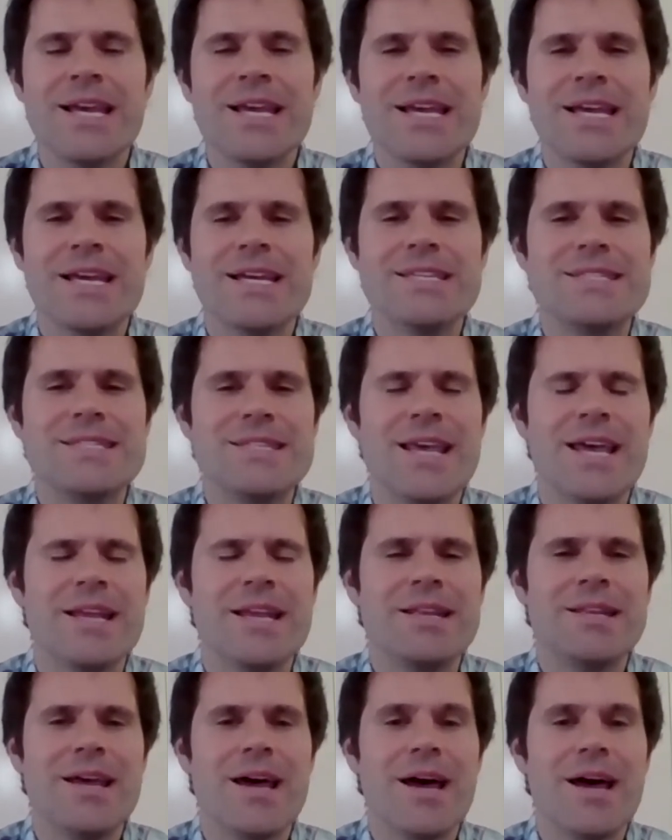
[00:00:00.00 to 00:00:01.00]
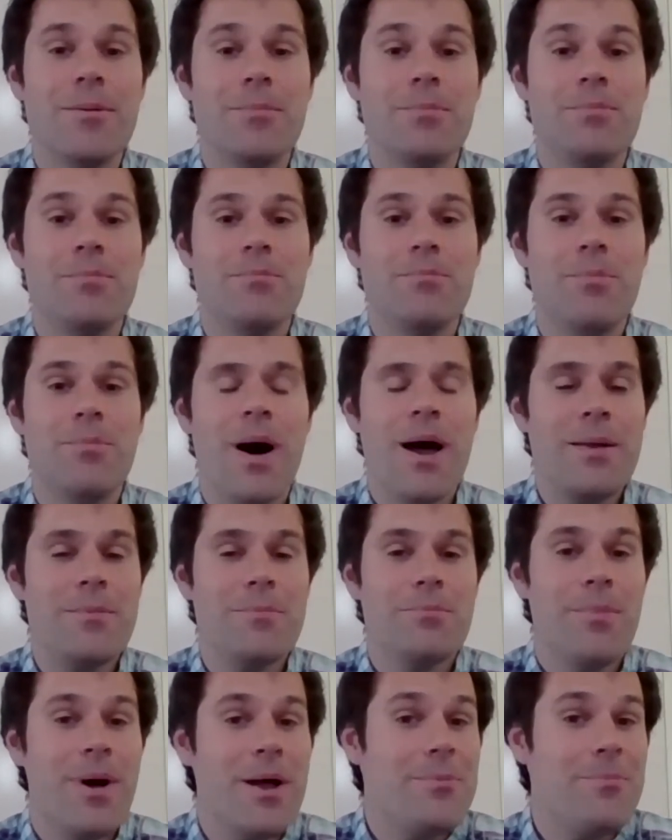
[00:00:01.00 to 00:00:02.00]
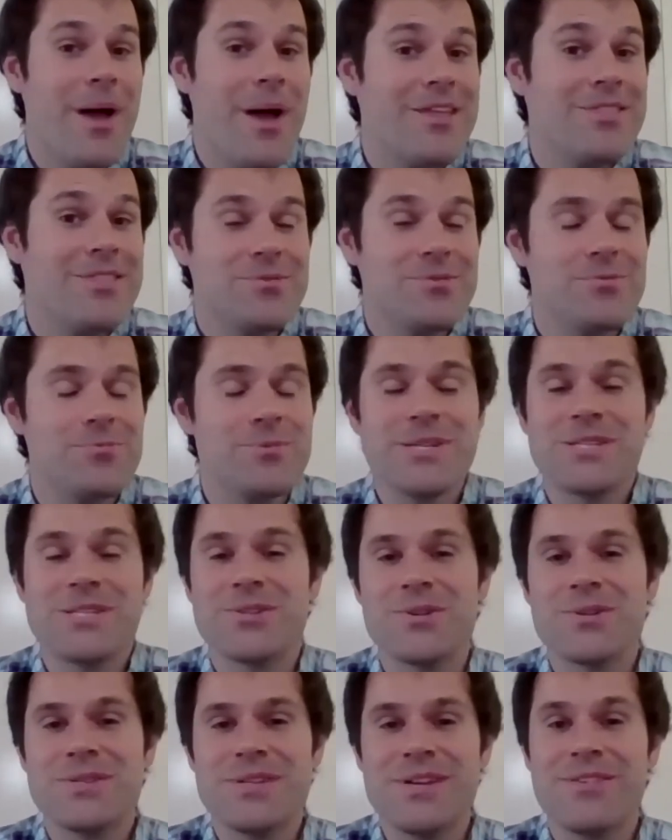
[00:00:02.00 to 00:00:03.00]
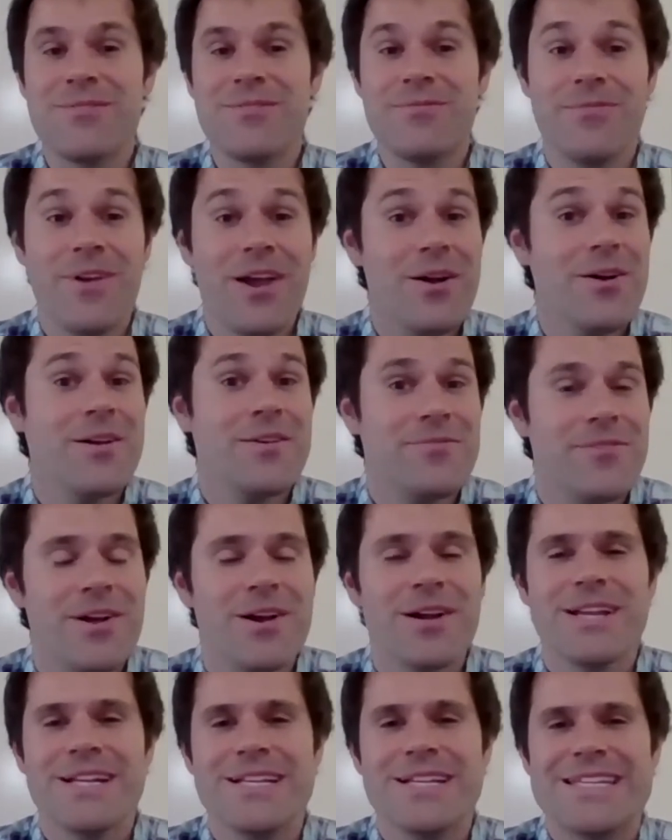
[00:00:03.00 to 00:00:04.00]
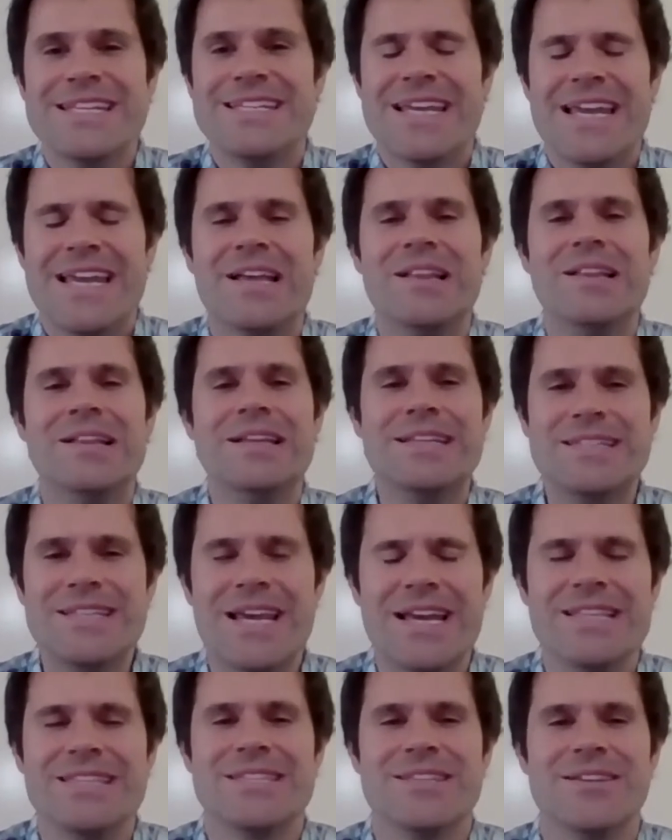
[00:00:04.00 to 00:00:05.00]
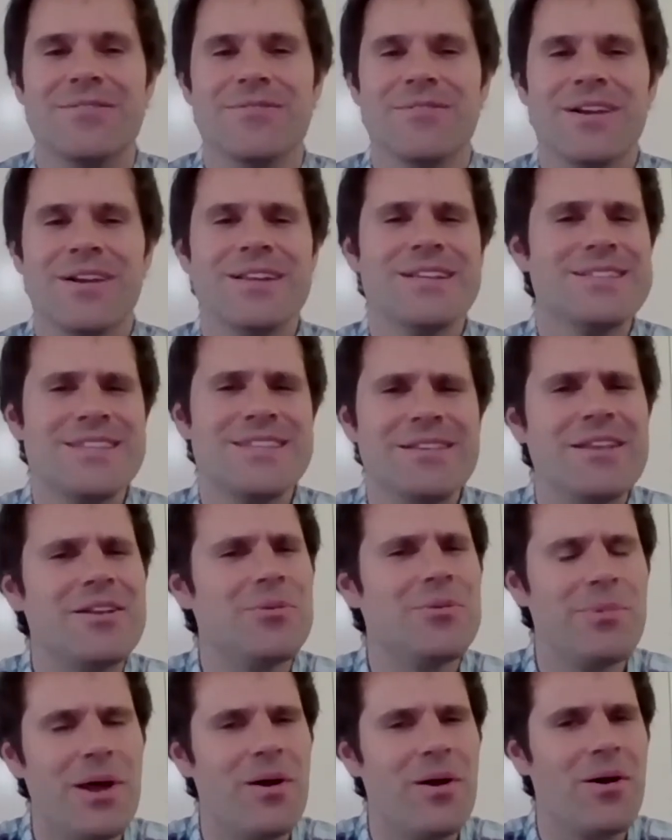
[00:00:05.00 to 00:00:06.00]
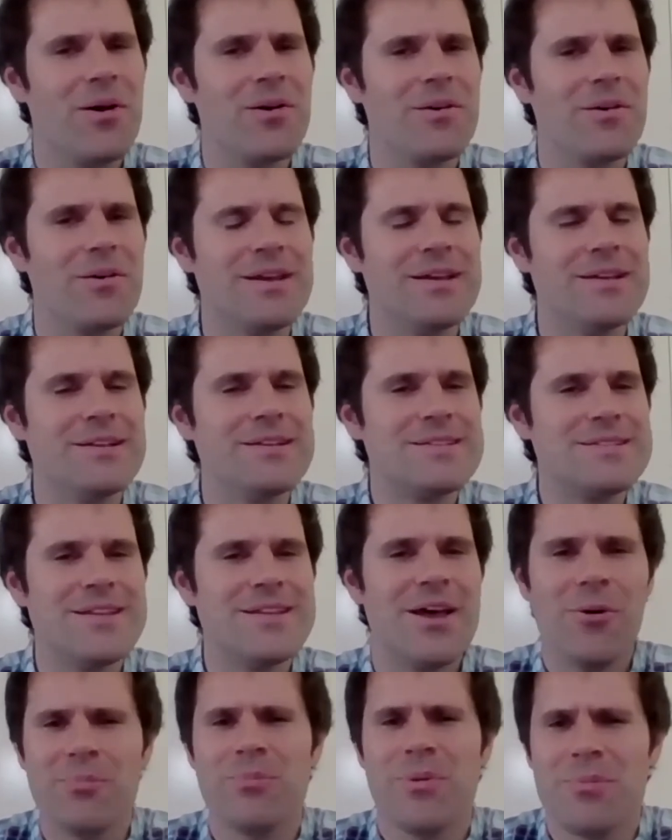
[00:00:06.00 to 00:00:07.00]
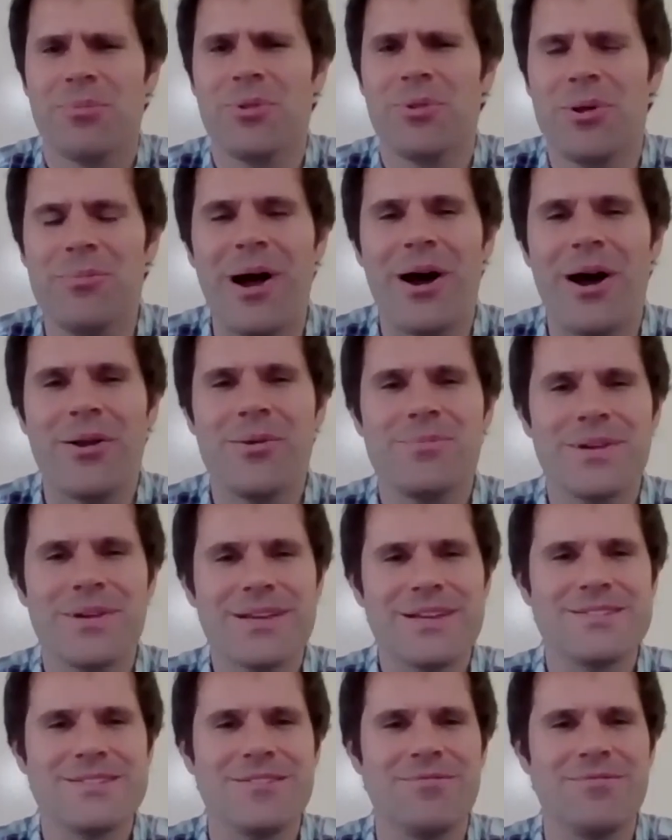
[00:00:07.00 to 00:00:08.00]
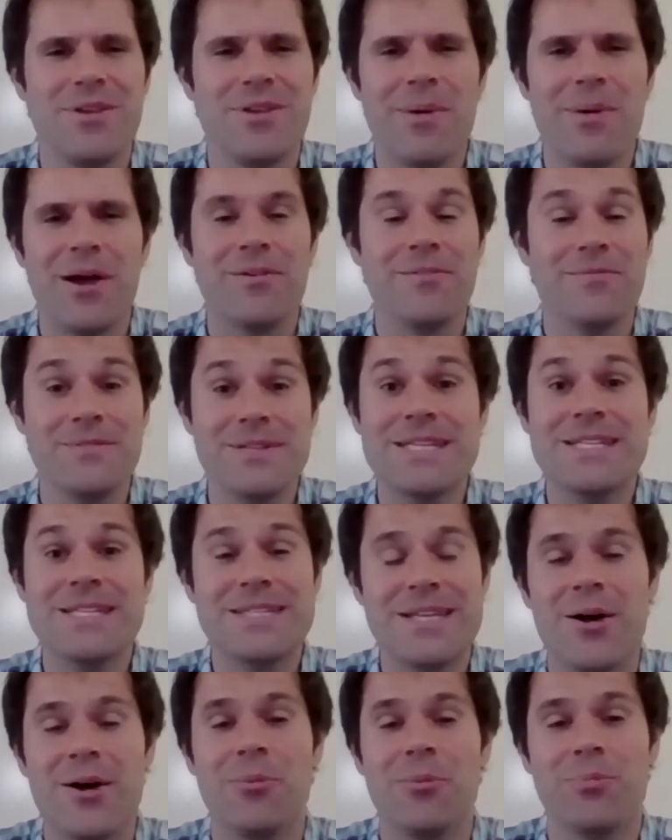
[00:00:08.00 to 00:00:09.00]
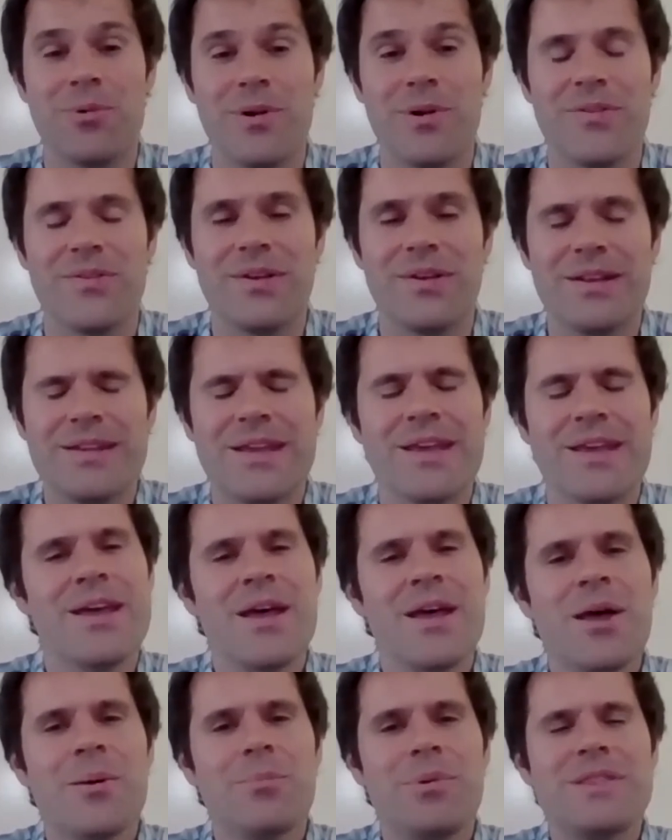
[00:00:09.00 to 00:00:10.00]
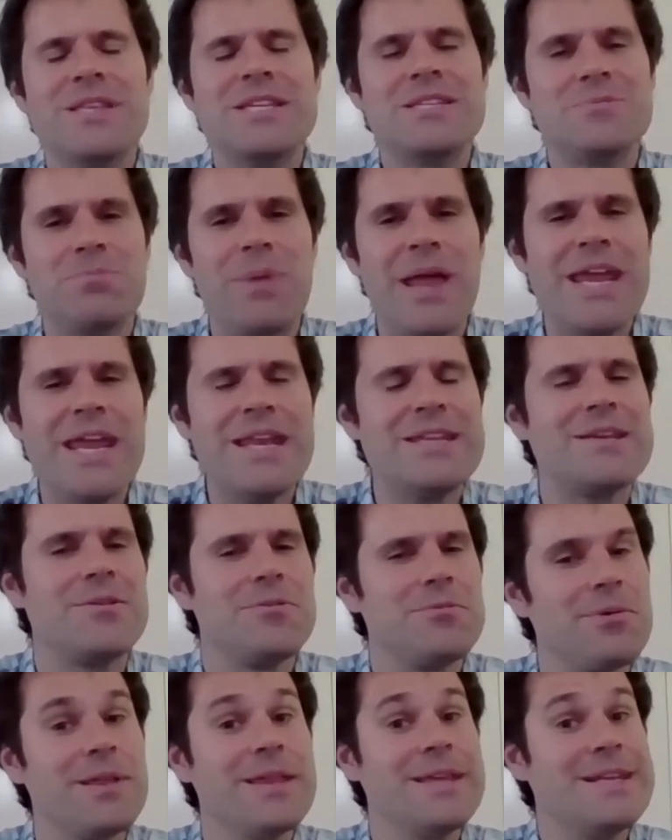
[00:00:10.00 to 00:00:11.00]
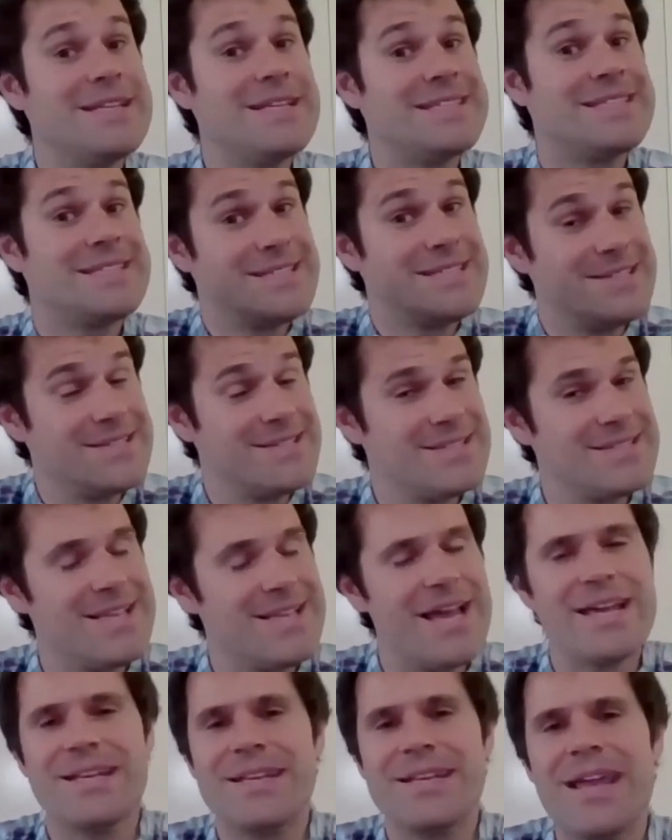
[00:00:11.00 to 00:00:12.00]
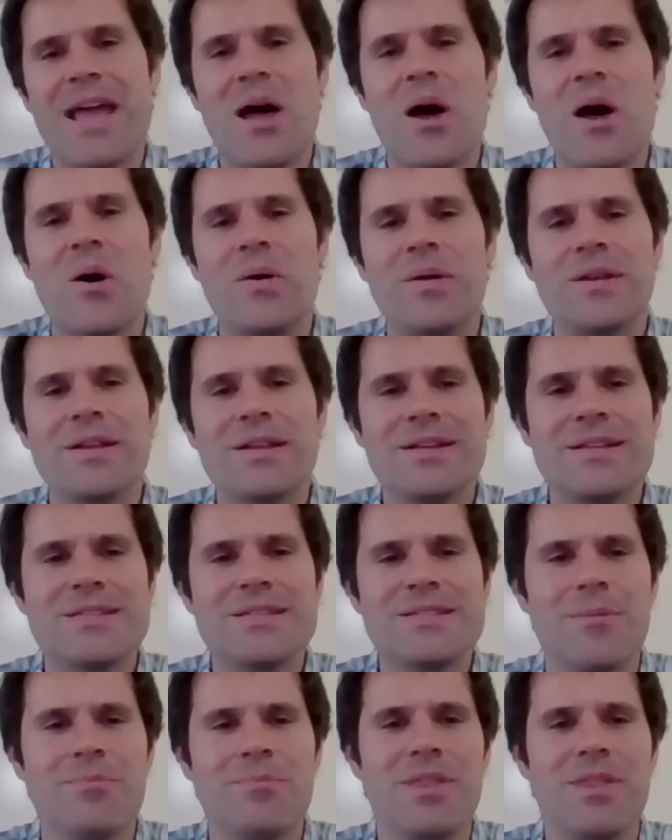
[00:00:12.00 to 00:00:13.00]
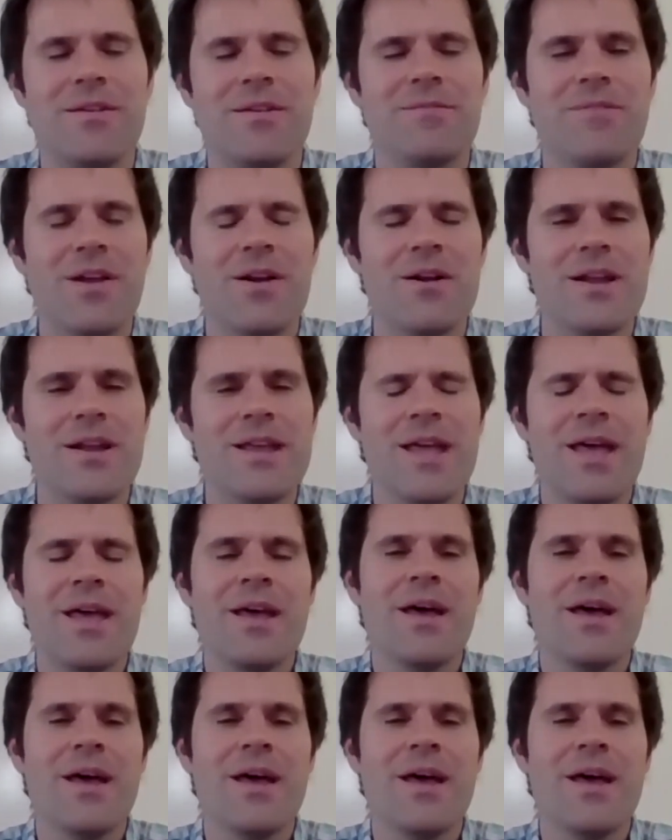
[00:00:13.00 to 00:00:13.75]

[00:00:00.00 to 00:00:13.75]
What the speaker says: is that my math research is very, very detail intensive, and it's a little bit hard to tell people about it because of the amount of detail present. But this painting really distills that down into something very